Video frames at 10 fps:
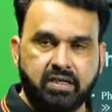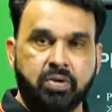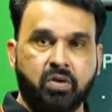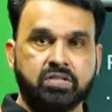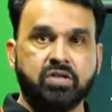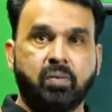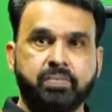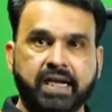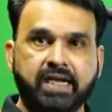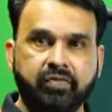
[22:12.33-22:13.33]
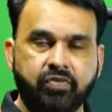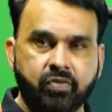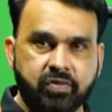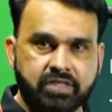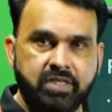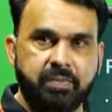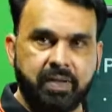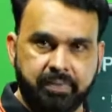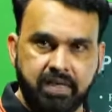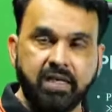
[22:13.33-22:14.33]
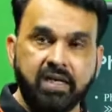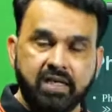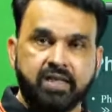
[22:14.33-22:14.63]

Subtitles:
because it's an objective question paper,